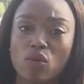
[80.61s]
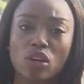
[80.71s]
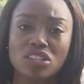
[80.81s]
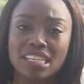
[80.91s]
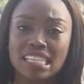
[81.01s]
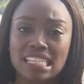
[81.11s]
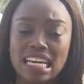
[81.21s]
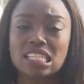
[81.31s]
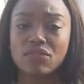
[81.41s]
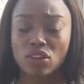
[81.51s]
they were
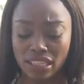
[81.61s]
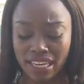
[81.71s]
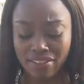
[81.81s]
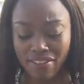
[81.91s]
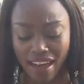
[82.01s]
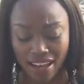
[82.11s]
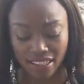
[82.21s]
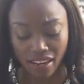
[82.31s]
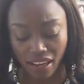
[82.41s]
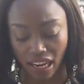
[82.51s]
successful in
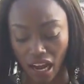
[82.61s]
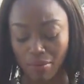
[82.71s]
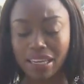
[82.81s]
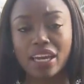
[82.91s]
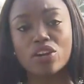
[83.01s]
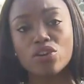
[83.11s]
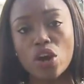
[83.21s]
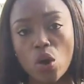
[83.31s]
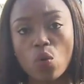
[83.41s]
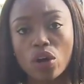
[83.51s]
that. Um, again,
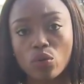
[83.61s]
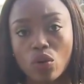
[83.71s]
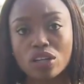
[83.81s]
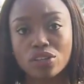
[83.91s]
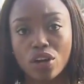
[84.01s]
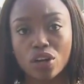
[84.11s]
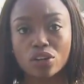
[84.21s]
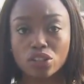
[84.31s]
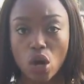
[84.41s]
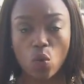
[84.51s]
no one was
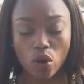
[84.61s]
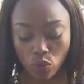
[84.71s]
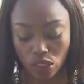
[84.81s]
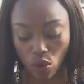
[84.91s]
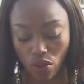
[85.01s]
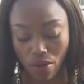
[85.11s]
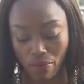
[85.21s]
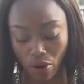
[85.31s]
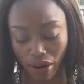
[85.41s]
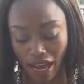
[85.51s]
hurt. No one was on the
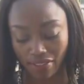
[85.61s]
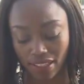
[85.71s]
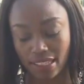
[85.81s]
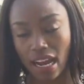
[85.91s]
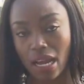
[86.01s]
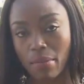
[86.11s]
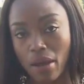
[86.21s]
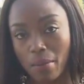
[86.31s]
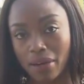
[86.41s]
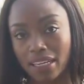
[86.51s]
boat at the time.
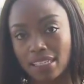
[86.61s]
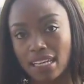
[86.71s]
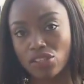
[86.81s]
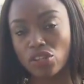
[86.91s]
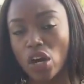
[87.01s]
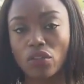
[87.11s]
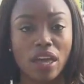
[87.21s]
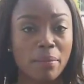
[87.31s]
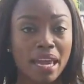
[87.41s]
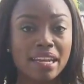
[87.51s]
But he says no,
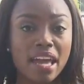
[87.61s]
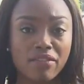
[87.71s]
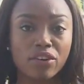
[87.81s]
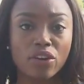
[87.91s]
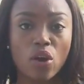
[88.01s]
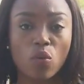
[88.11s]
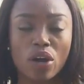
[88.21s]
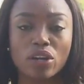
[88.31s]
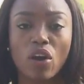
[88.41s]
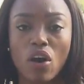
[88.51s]
they may never know
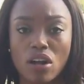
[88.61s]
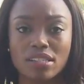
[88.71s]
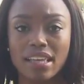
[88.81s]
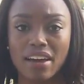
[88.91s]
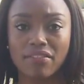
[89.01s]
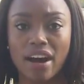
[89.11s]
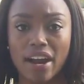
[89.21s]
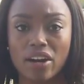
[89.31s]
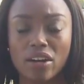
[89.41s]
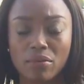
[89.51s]
what caused that
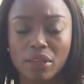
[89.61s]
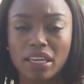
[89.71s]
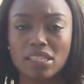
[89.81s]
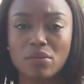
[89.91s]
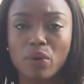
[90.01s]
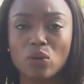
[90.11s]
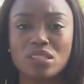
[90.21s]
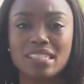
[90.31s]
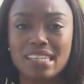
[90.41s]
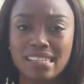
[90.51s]
fire because the
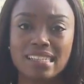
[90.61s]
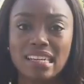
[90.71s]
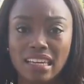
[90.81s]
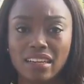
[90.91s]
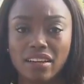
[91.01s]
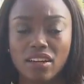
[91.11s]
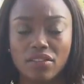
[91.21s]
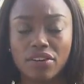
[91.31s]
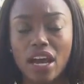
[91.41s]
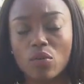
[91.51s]
boat did sink.
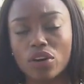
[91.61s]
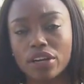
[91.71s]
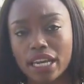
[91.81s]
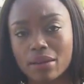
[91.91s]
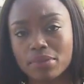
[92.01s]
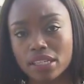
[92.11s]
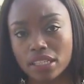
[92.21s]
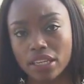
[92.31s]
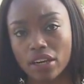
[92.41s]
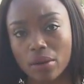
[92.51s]
For now, we're in
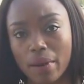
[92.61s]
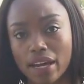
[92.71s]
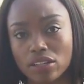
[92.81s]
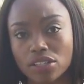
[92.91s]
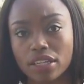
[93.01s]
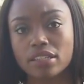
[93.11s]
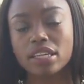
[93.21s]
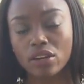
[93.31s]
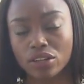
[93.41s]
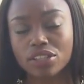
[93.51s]
Hampton. Kiana Patterson,
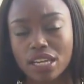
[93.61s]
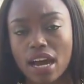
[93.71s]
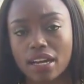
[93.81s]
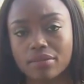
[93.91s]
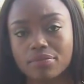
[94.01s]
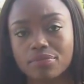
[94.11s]
10 on your side.